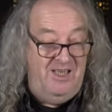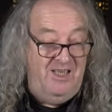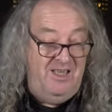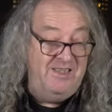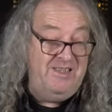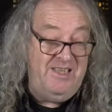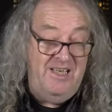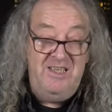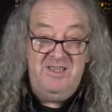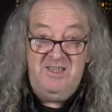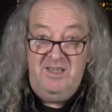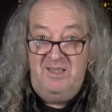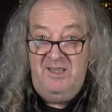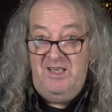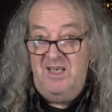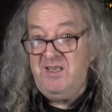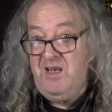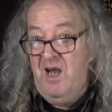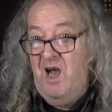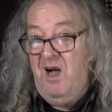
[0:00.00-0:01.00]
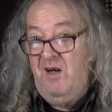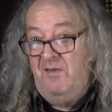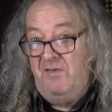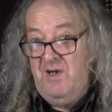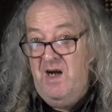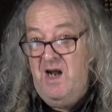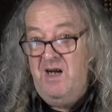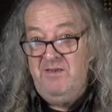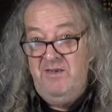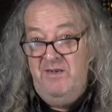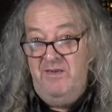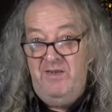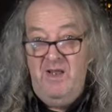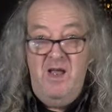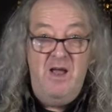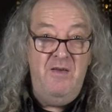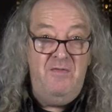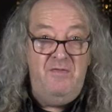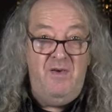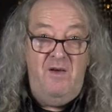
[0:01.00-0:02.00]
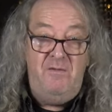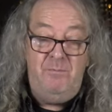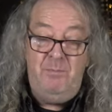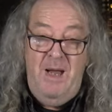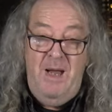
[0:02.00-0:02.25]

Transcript: a decent guitar for one hundred and thirty-five